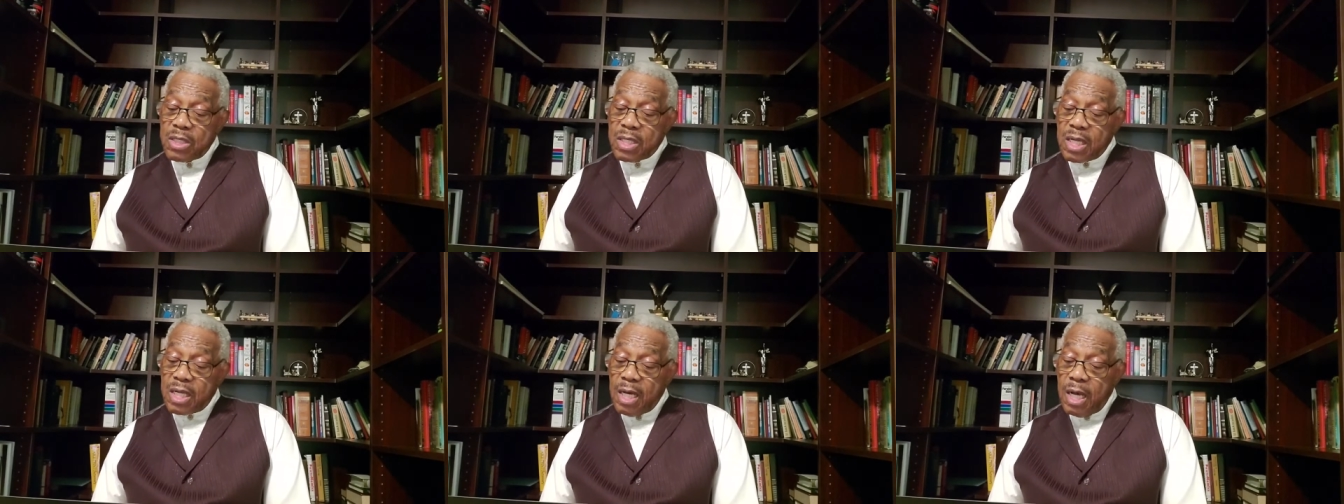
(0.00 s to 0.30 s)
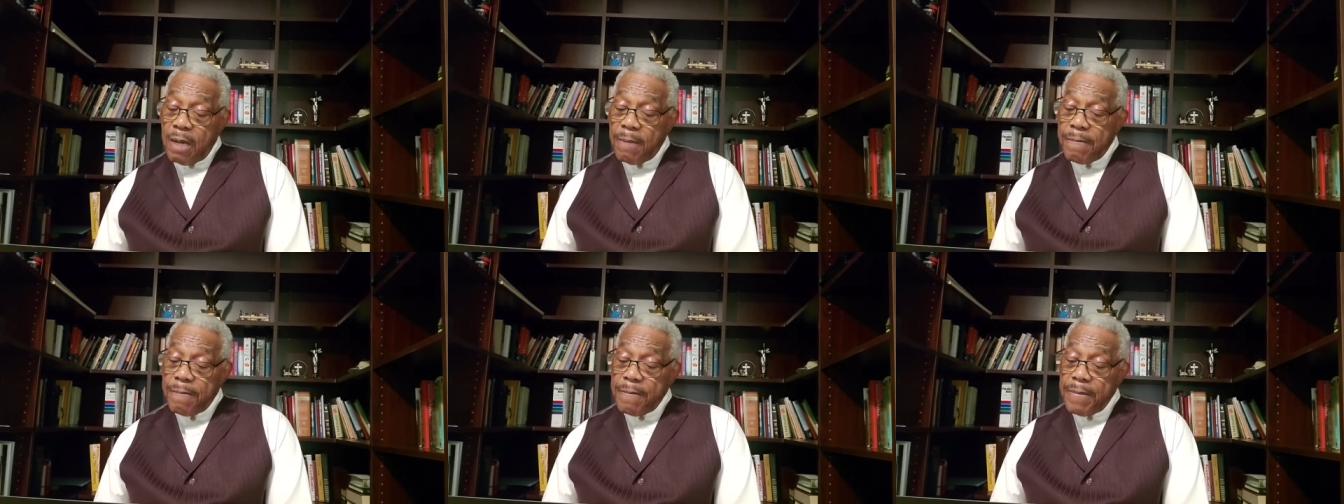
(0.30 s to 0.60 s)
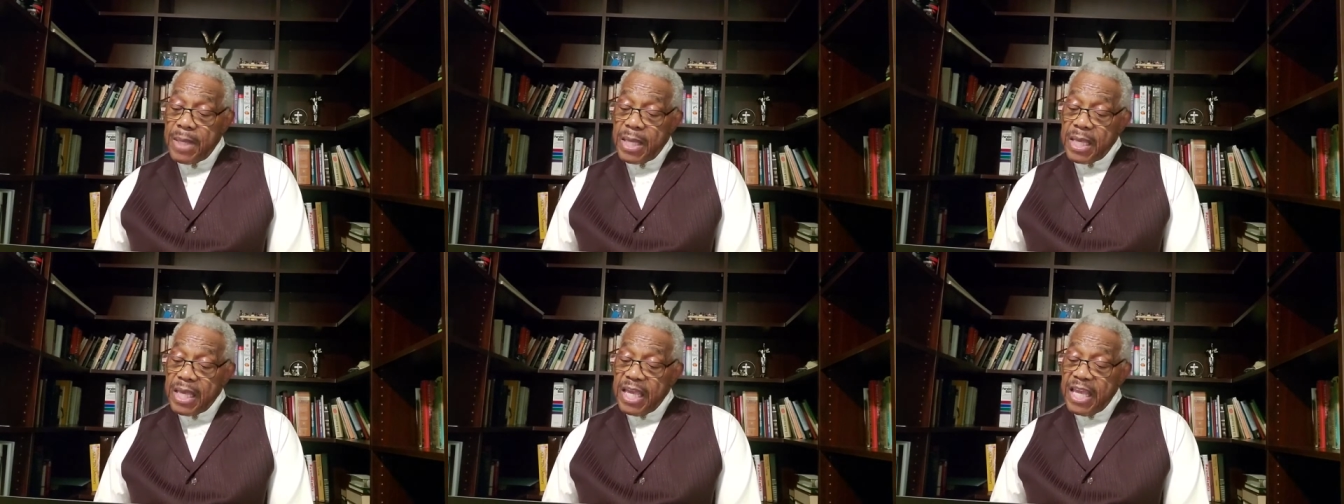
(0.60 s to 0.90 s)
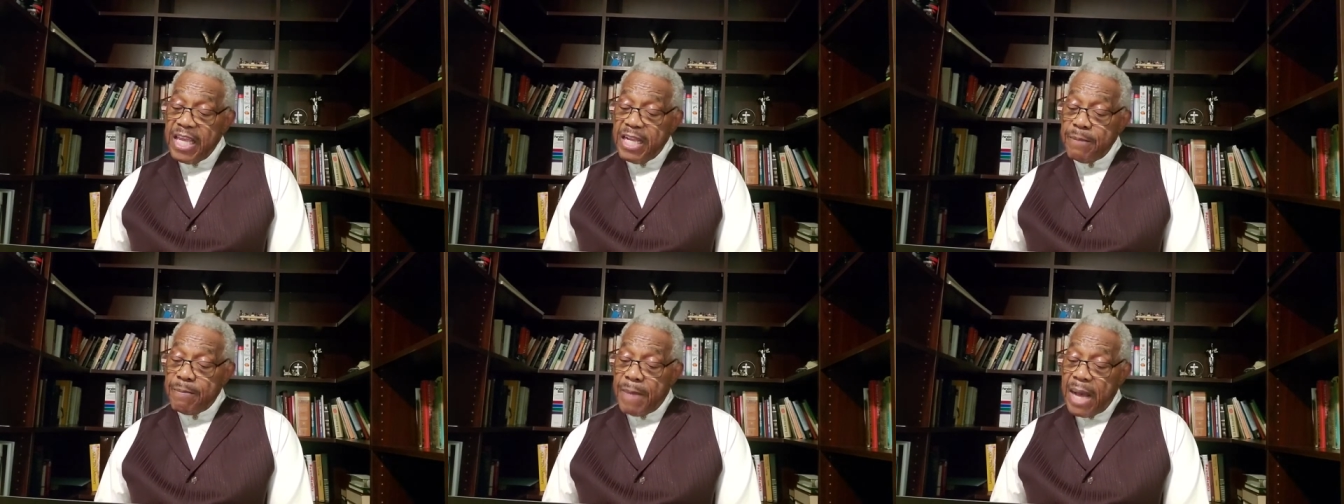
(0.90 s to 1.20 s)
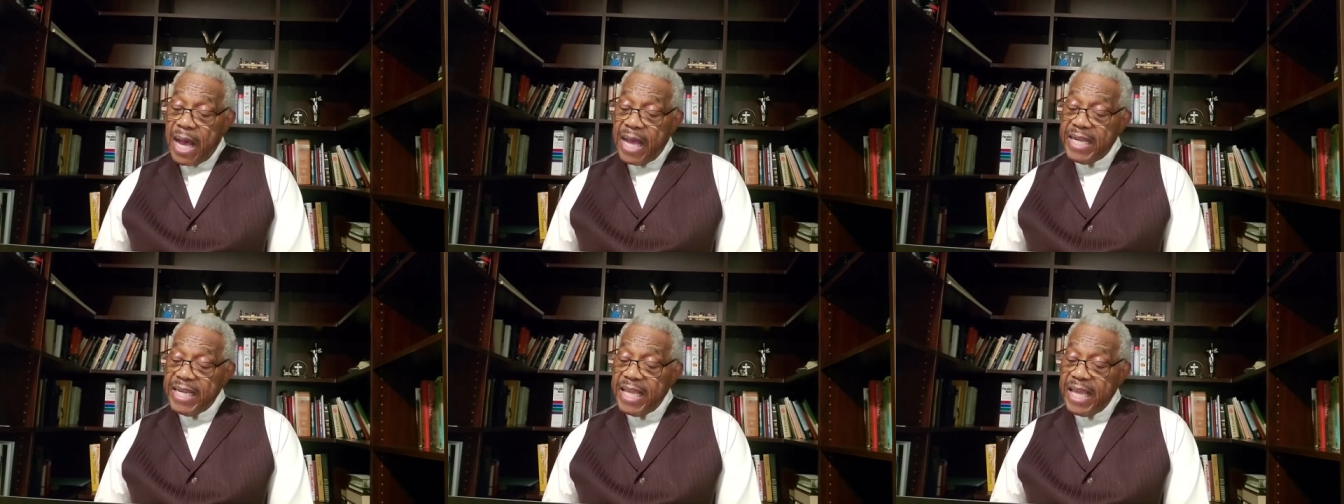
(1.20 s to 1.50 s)
come in
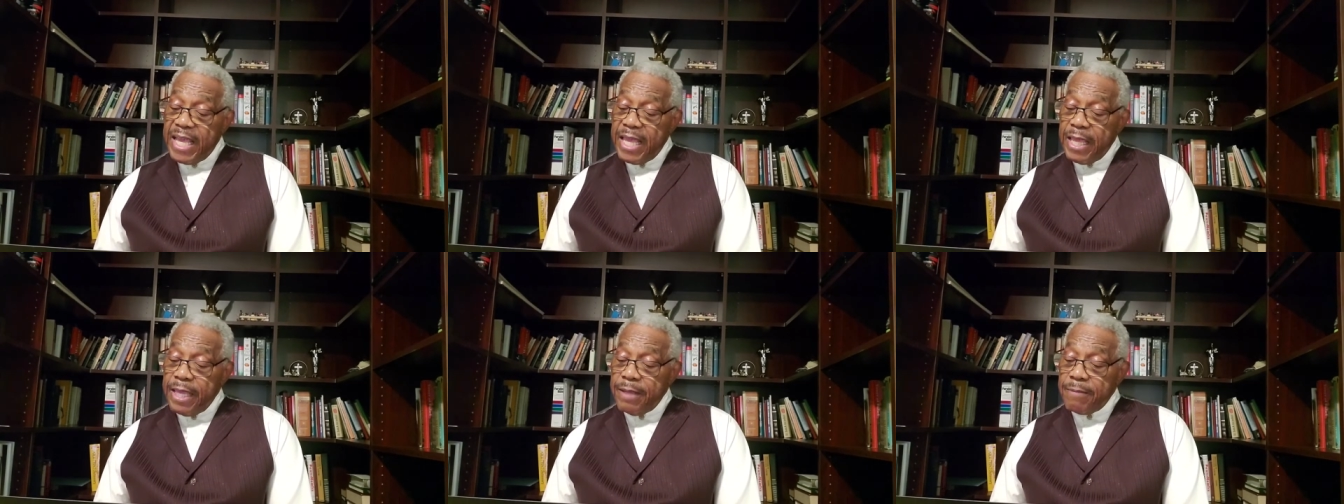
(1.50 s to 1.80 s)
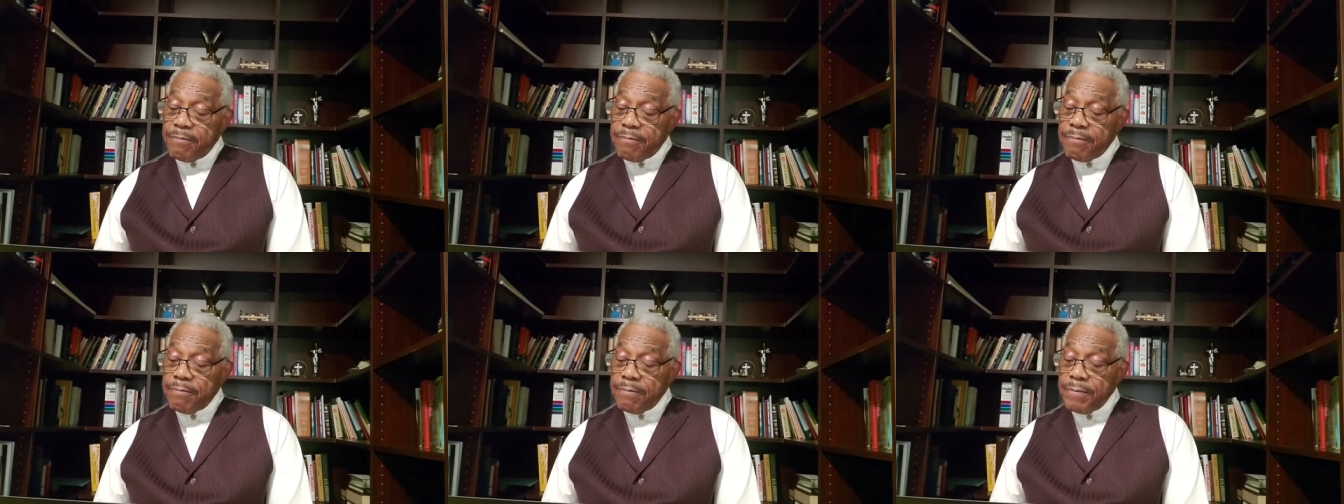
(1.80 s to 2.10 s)
my name,